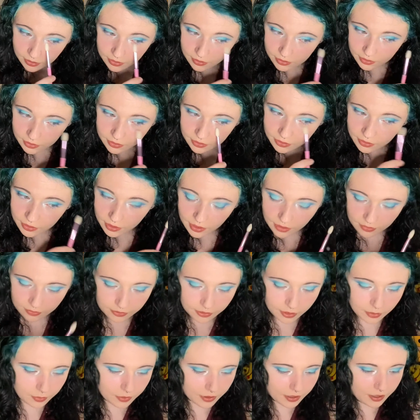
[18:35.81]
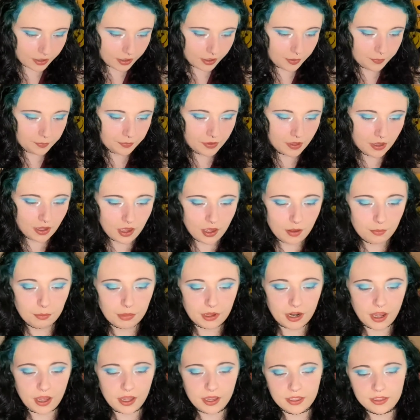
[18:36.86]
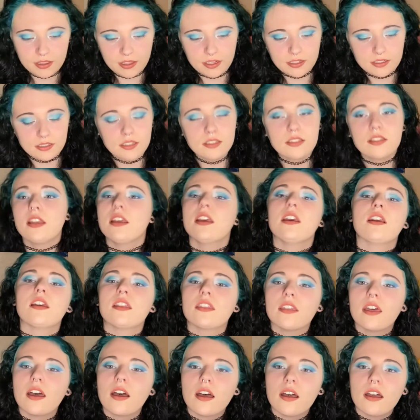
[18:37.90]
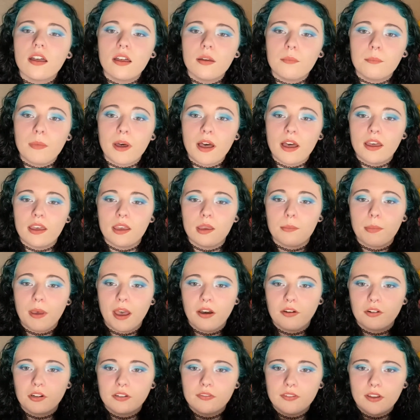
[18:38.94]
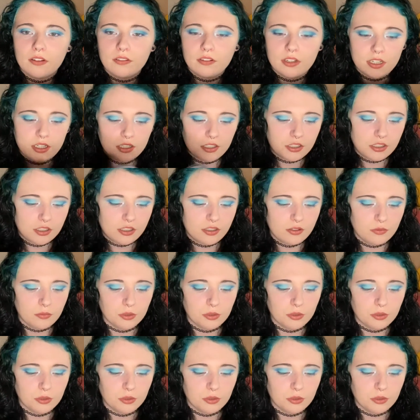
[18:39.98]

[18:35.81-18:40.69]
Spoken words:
glitter everywhere, but I like to take my powder foundation,